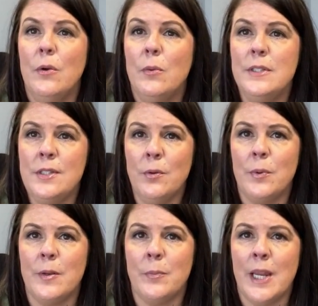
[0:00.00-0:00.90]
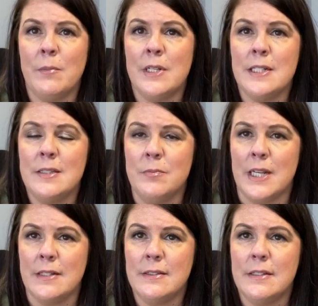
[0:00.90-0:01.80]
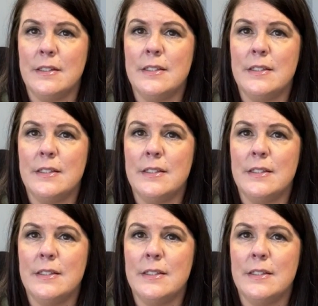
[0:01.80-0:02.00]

Once a rent payment is missed,